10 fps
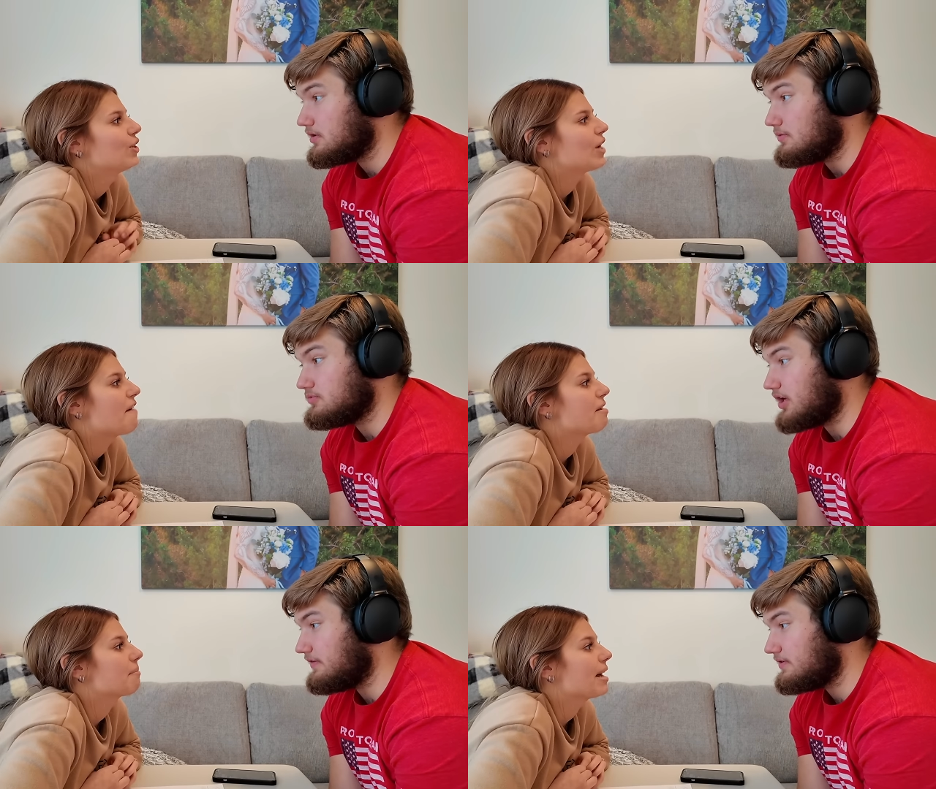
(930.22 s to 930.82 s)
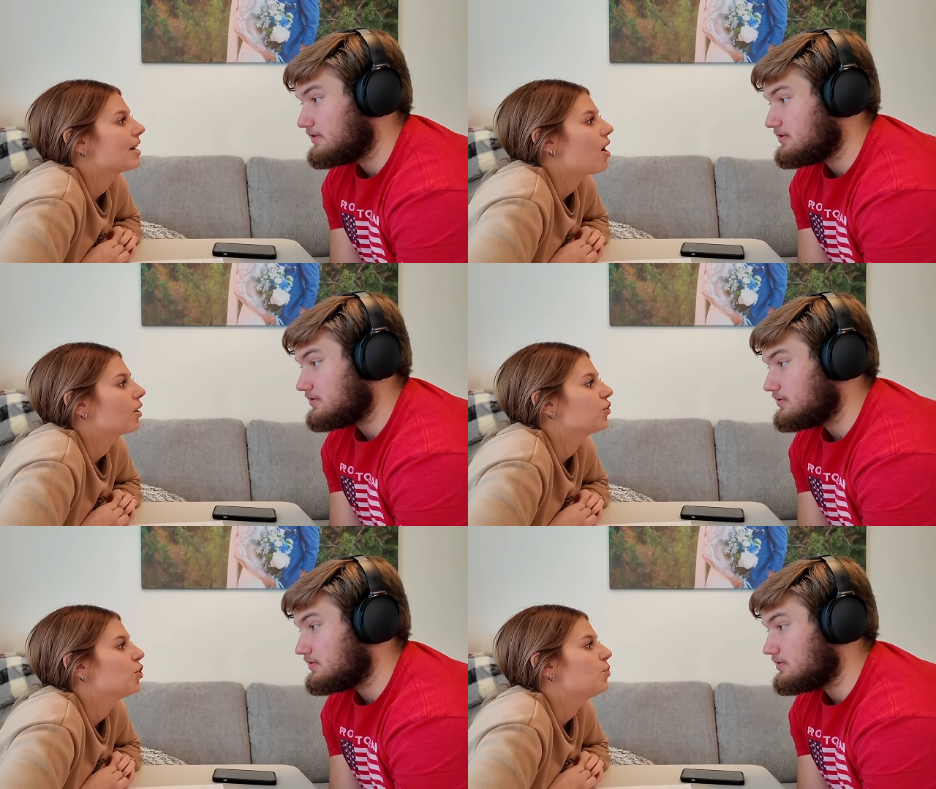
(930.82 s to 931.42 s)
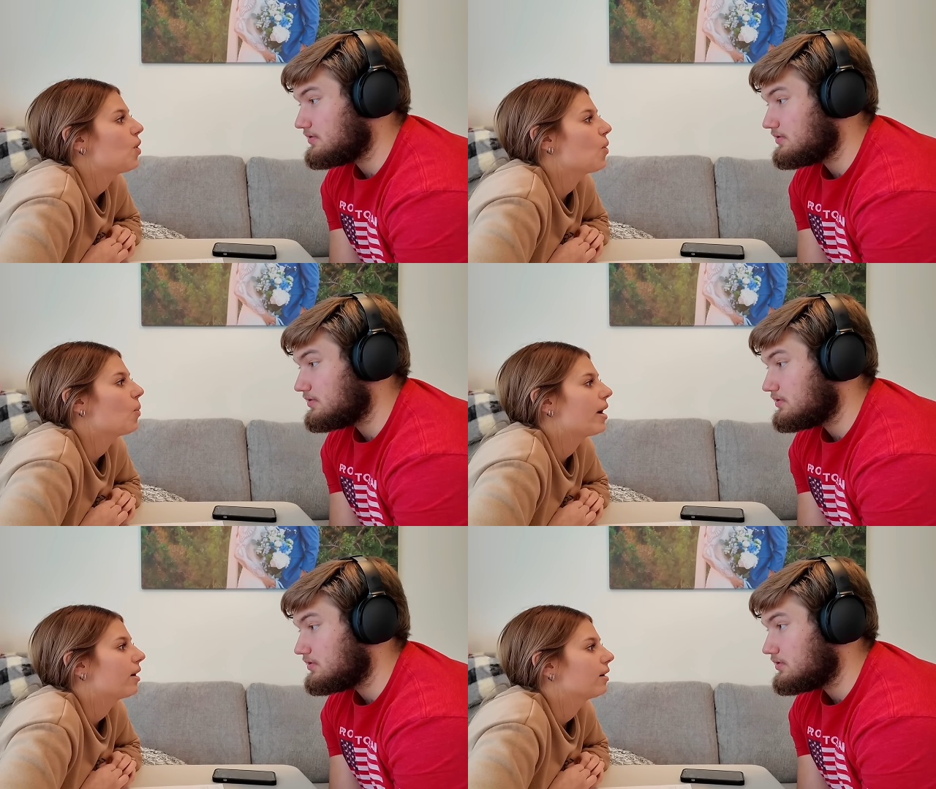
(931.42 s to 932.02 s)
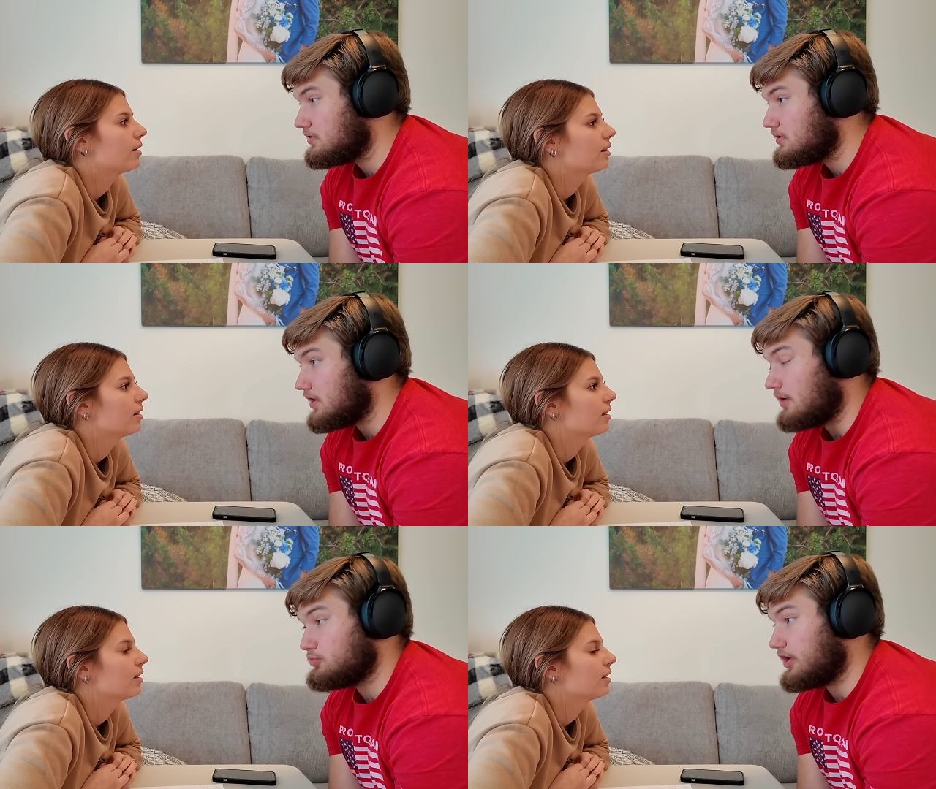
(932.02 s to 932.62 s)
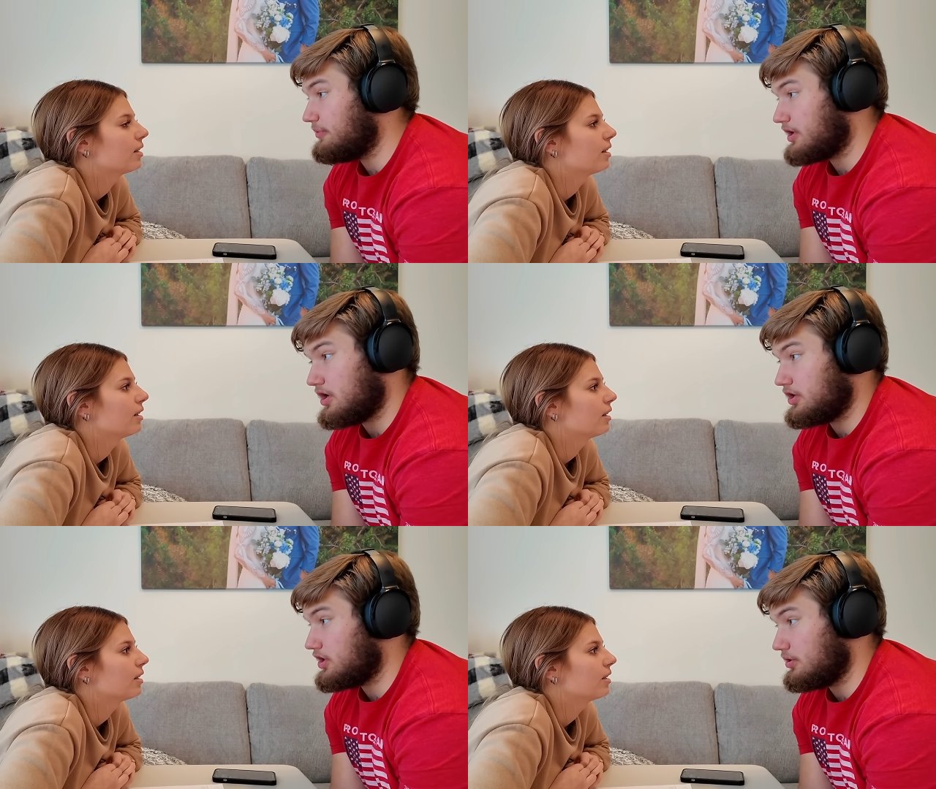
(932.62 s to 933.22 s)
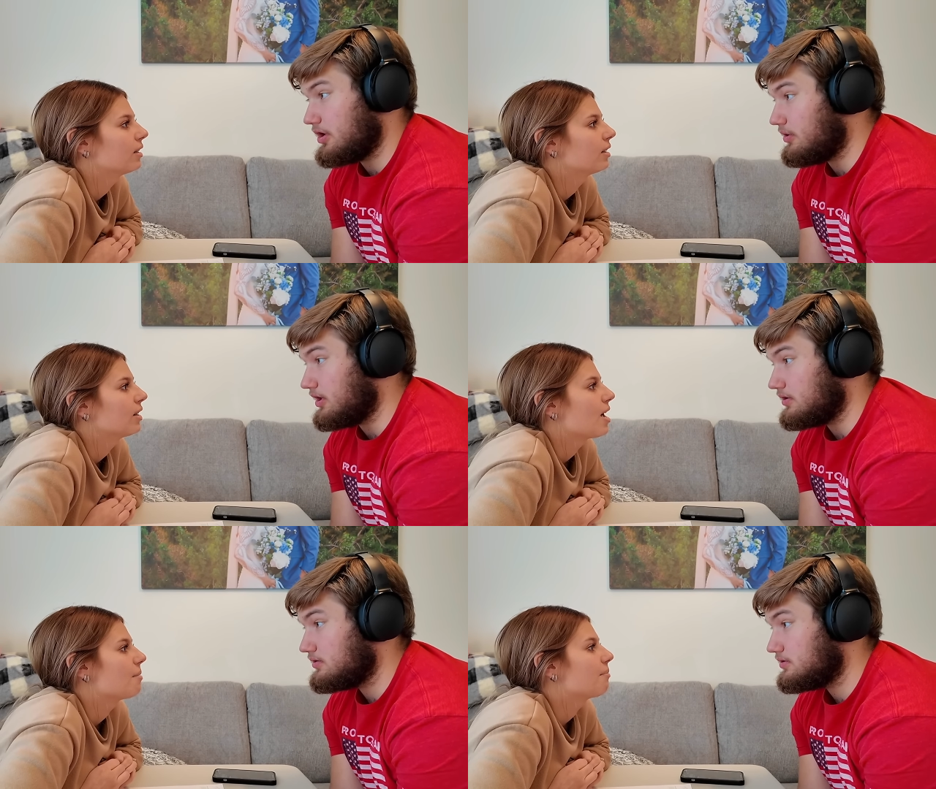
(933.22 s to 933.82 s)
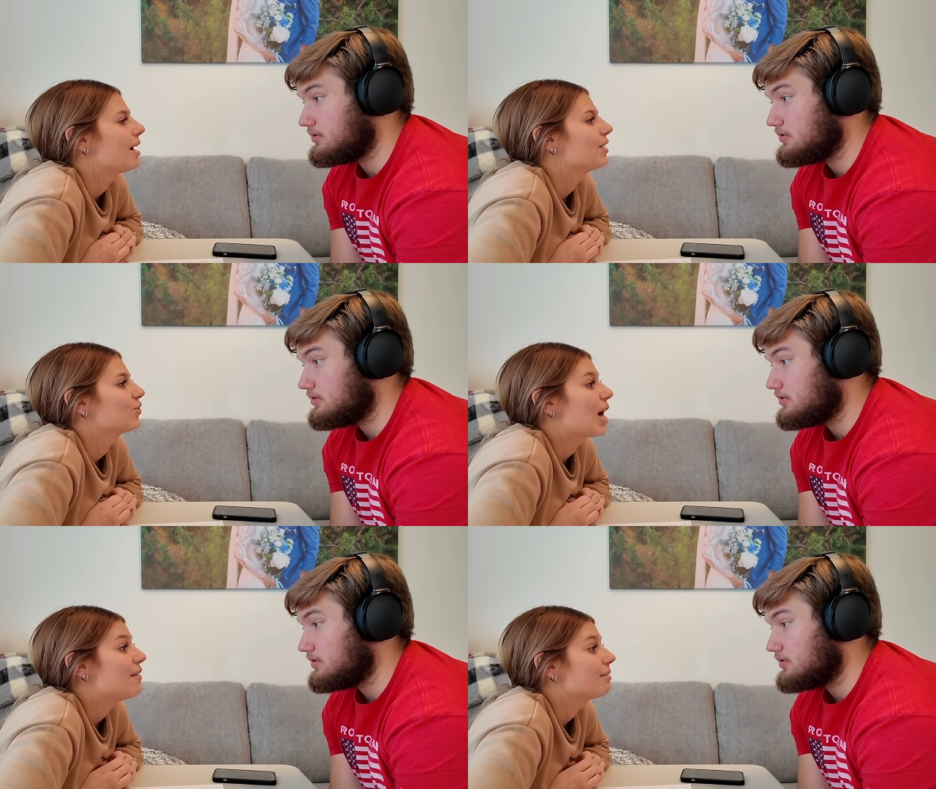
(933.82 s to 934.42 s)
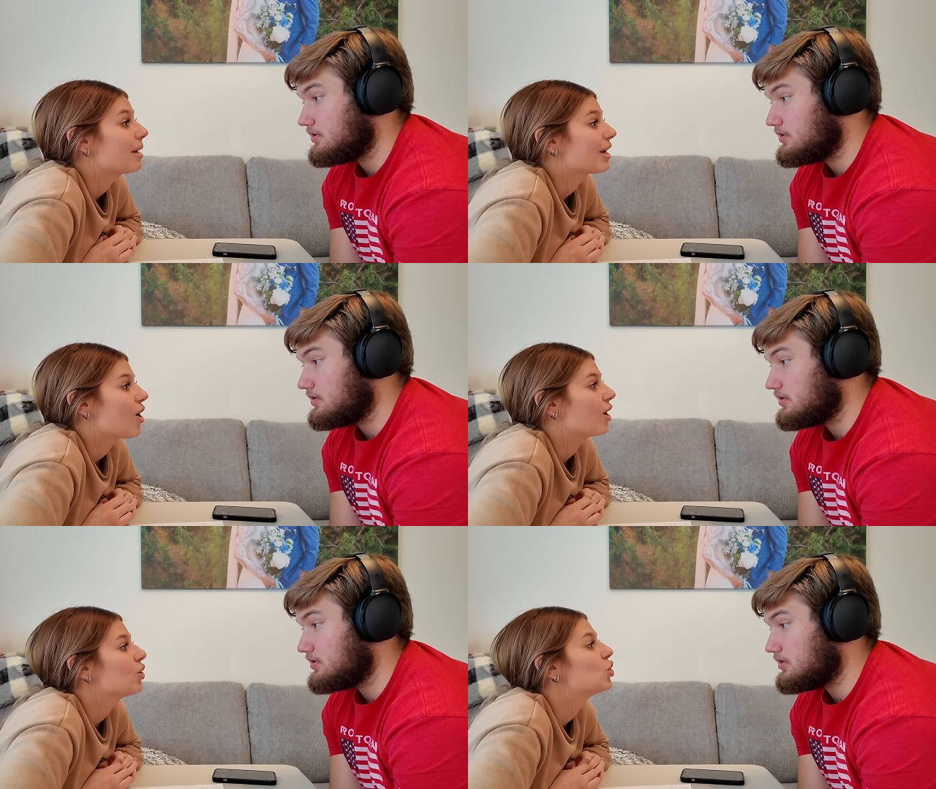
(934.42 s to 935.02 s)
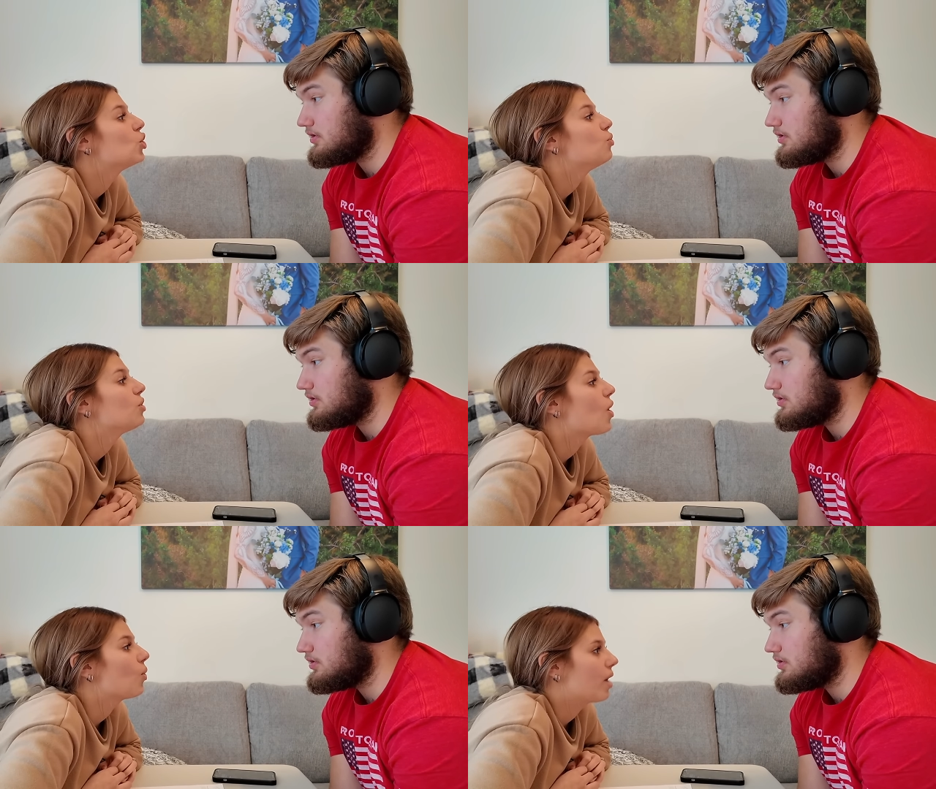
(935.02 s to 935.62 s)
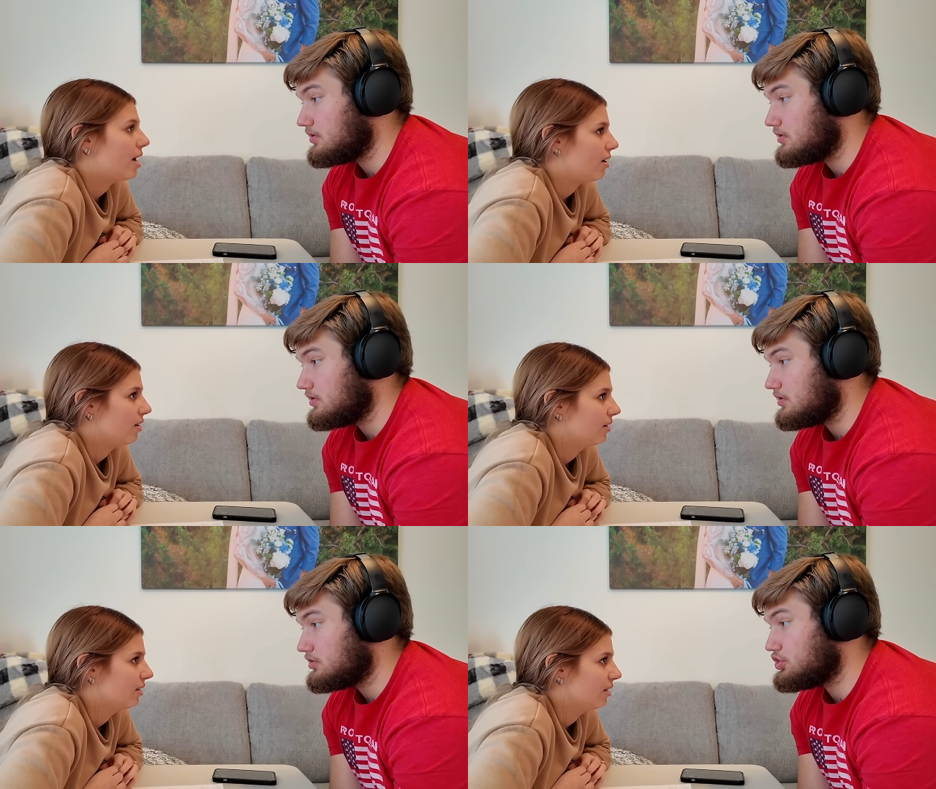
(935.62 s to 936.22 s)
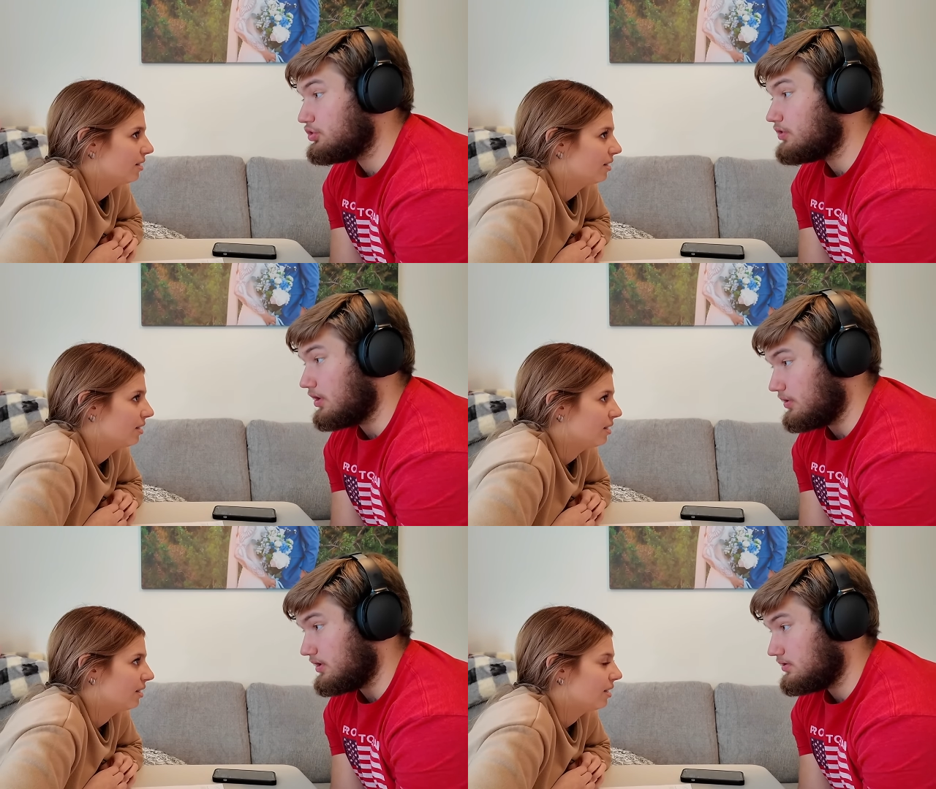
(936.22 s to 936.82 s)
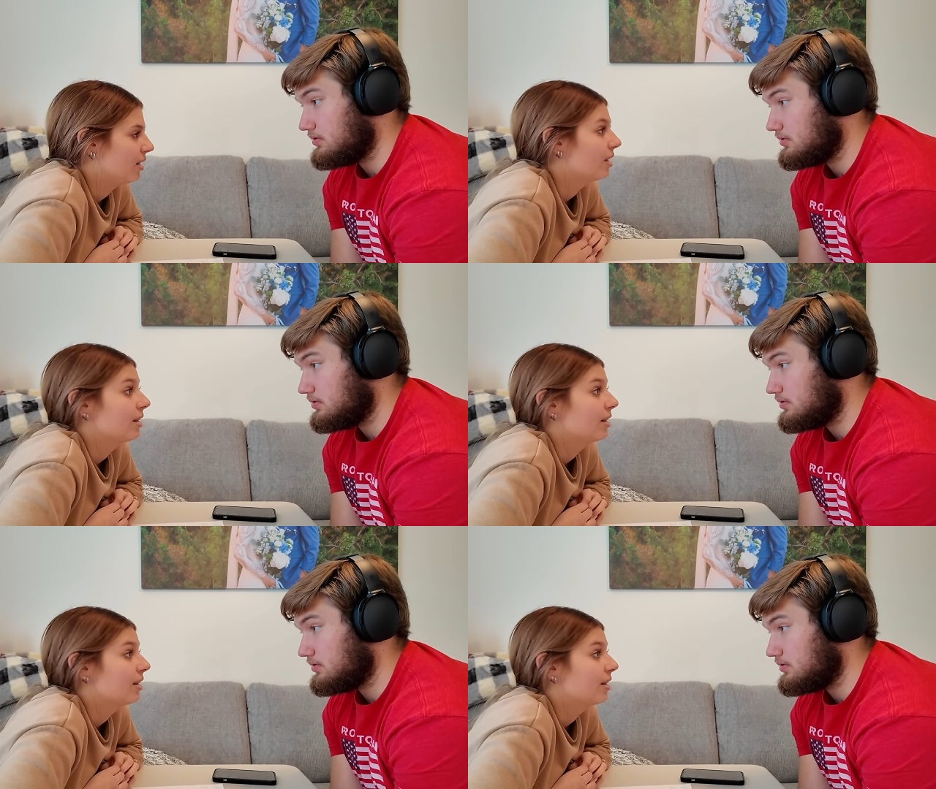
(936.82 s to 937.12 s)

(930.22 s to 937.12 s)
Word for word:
Speaker 1: nowhere. Driving Drive- my car to nowhere.
Speaker 2: I'm driving my car to go nowhere.
Speaker 1: My driving my car to nowhere
Speaker 2: to nowhere.